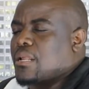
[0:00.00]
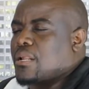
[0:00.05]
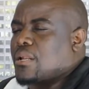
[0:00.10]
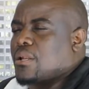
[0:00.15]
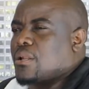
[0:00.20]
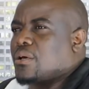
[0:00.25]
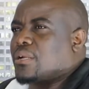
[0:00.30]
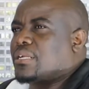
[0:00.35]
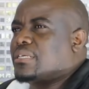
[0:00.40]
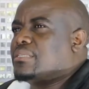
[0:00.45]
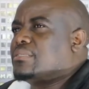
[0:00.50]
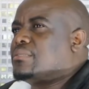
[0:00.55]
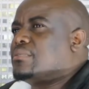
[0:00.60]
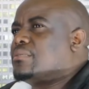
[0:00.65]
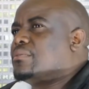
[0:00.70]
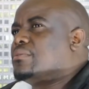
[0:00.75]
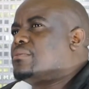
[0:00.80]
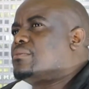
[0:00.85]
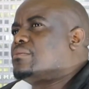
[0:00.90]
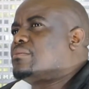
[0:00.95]
Lawrence
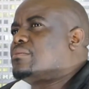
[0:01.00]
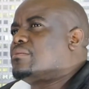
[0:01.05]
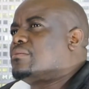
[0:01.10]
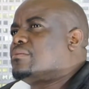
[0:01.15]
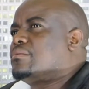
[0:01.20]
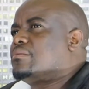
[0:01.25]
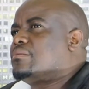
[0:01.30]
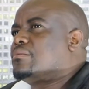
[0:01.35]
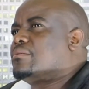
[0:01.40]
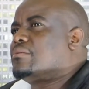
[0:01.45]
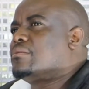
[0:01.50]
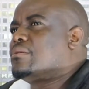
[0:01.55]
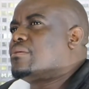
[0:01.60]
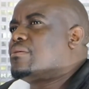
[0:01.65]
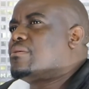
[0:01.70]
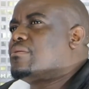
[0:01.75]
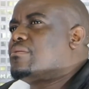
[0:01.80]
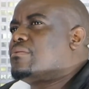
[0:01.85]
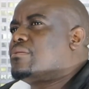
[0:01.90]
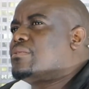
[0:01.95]
is
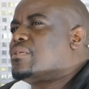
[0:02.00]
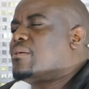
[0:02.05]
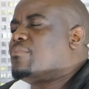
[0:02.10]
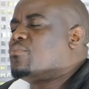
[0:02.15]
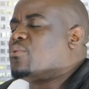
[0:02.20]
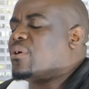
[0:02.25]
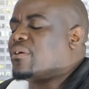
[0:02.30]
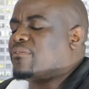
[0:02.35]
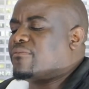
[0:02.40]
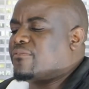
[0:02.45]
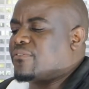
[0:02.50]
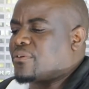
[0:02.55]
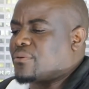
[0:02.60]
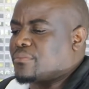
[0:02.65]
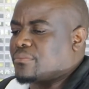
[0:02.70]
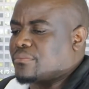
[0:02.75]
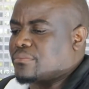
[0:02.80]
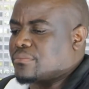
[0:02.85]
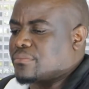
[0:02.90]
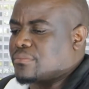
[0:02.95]
someone from